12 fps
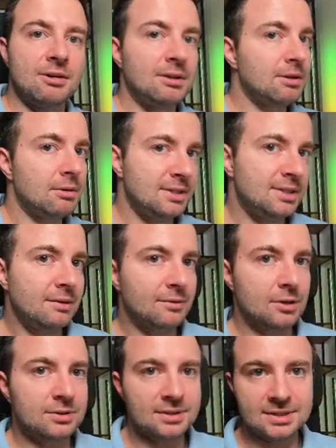and the
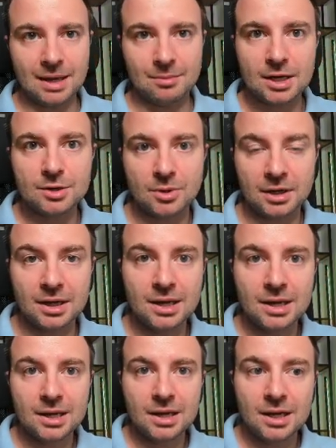receiver on the same network.
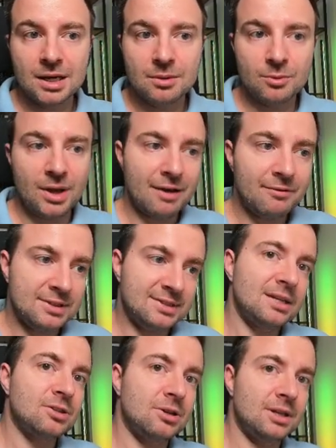We have a
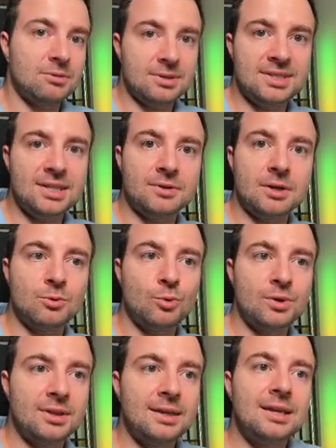sender and a receiver
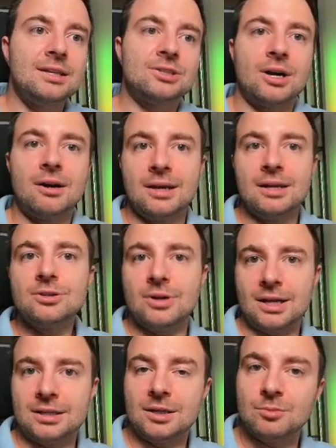with the entire
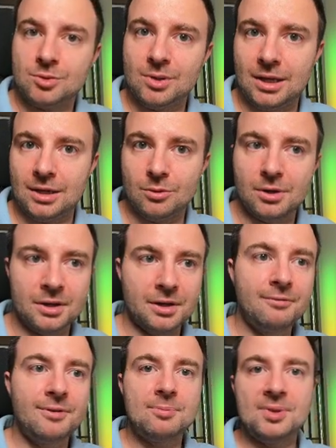internet in between, or a
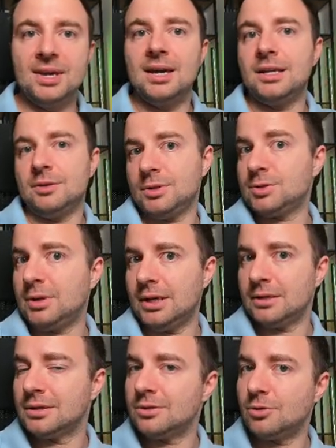VPN in between,
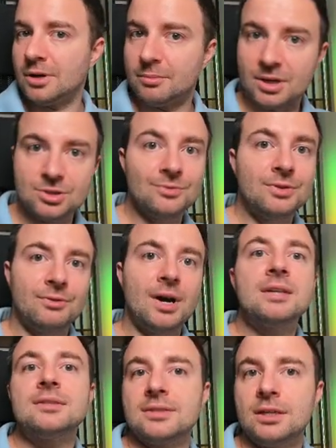or a bunch of
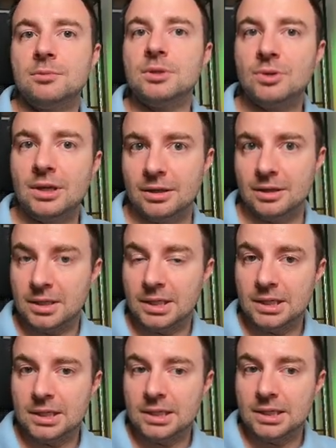devices in between.
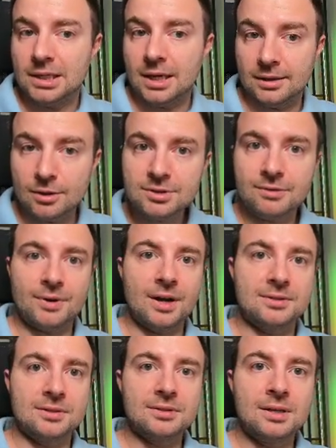And those
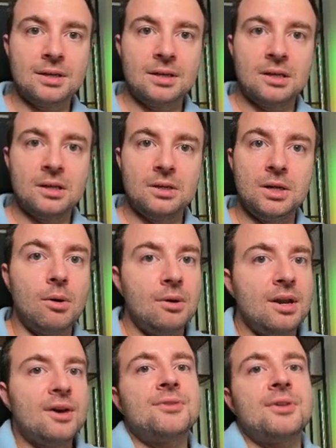devices know
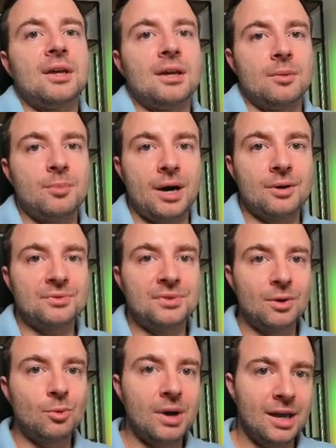nothing about
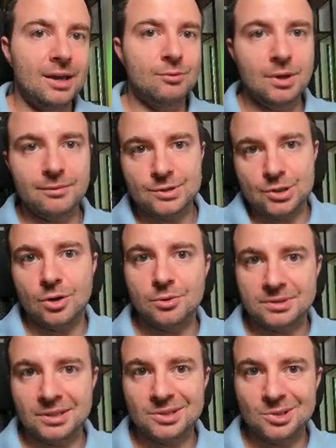the way we've
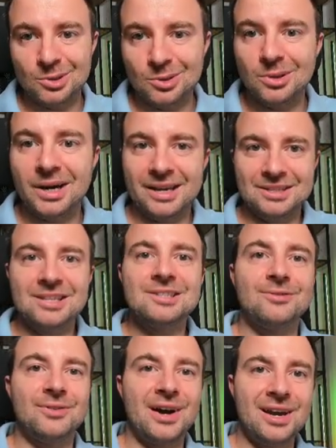chosen to
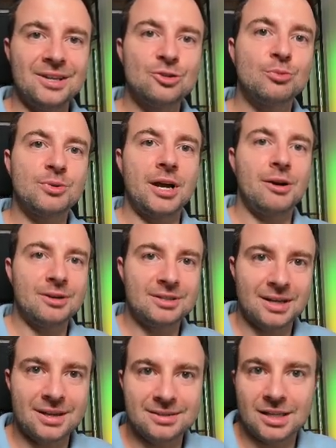identify and to
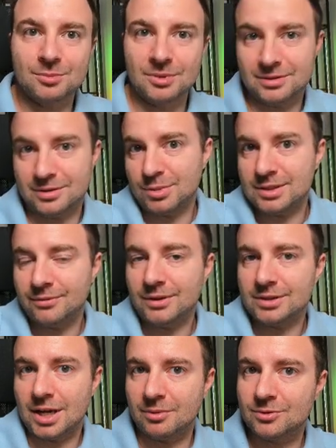prioritize that specific
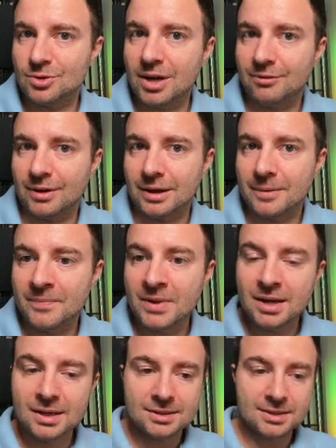type of traffic.
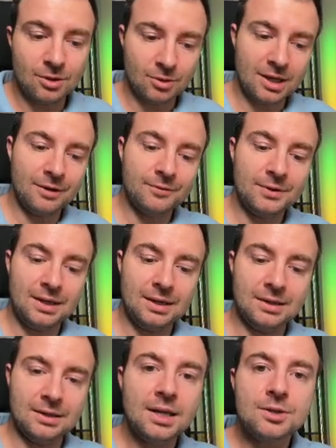So if
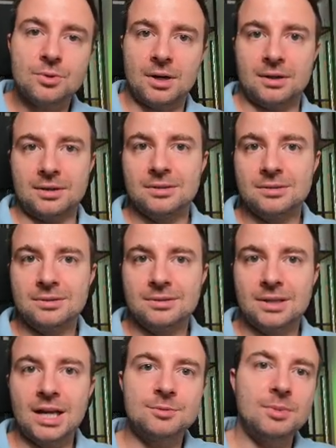the network
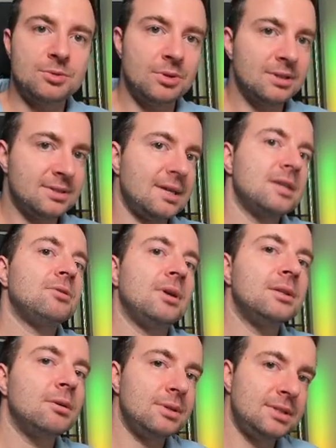that's between the sender
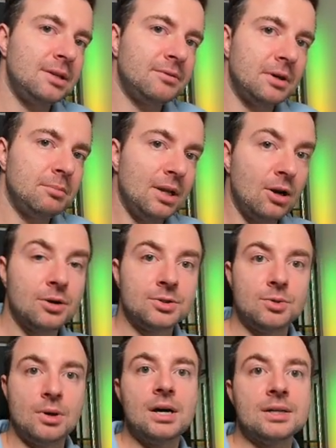and the receiver belongs
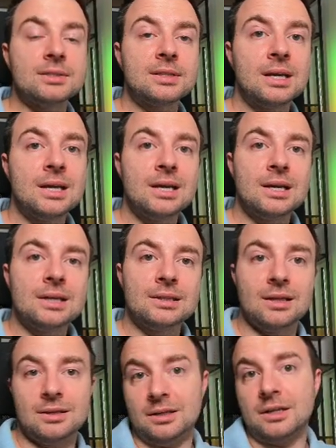to us,
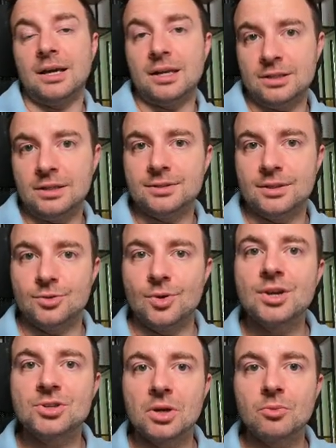then in an ideal
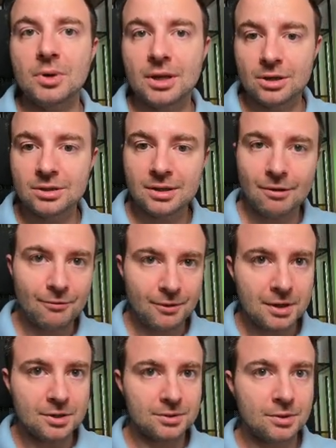situation, we could
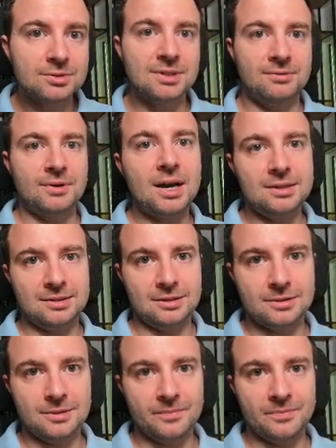configure those
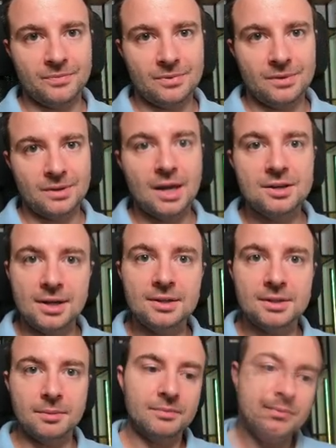devices and tell
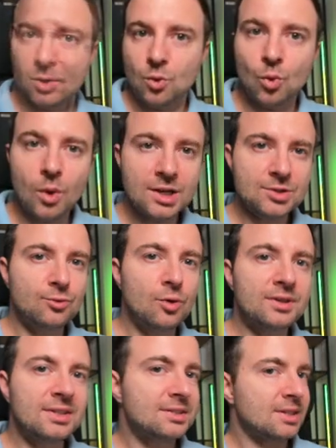them, watch
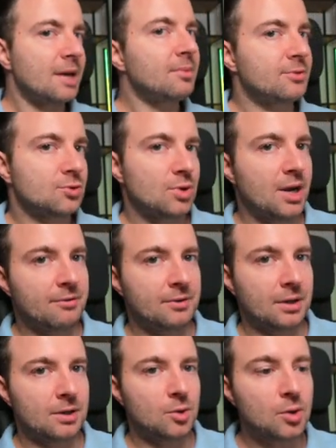for this type of
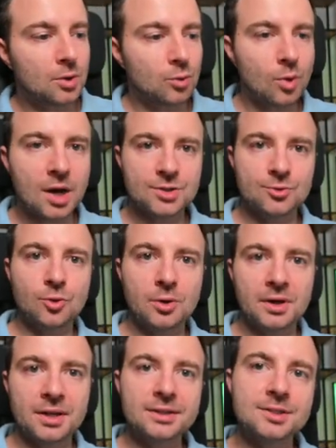traffic, or watch
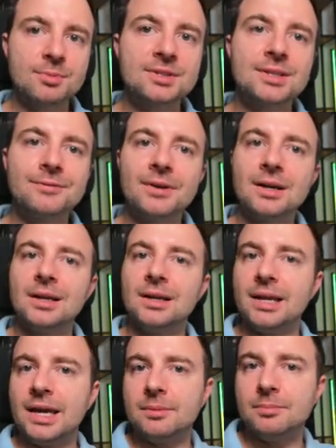for a specific
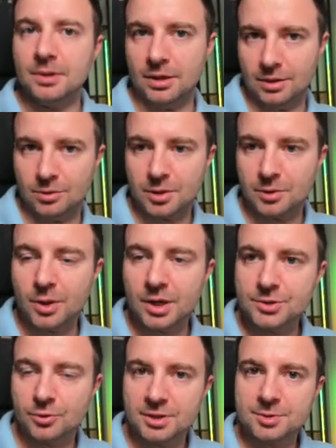label, or
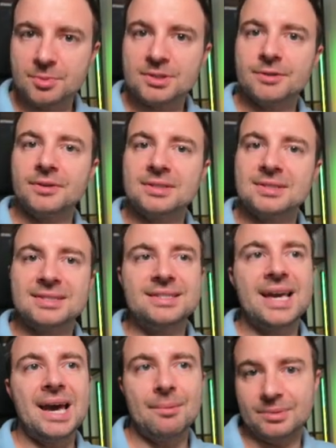watch for a specific
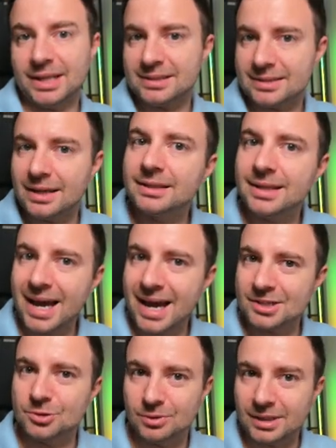stamp that's
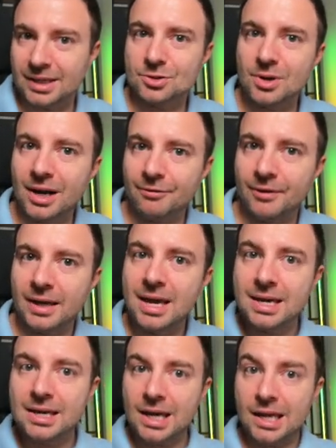attached to that traffic.
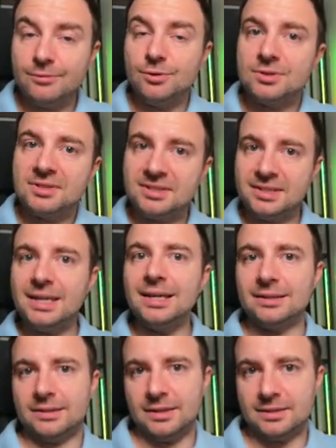And if you're
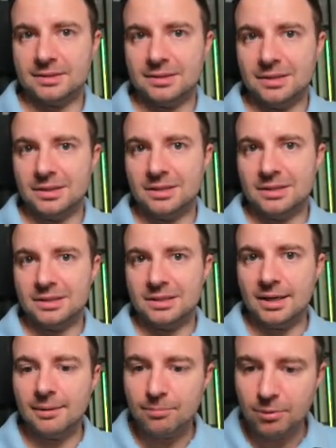seeing this,
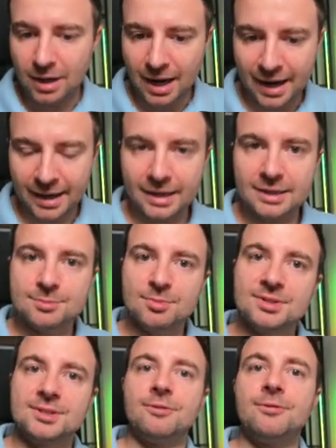apply a
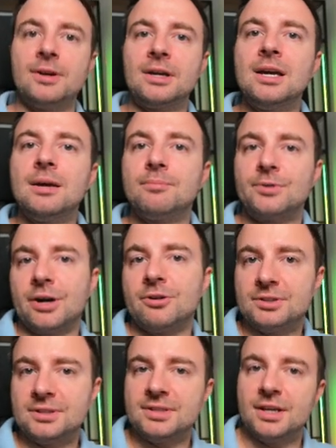specific
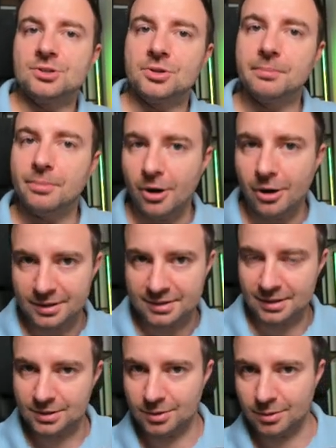prioritization
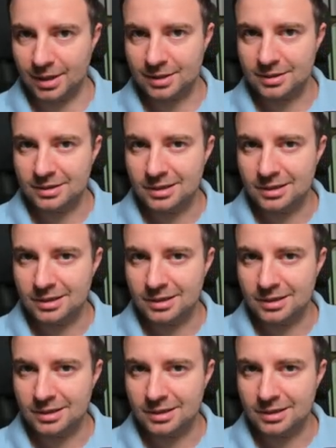policy to it.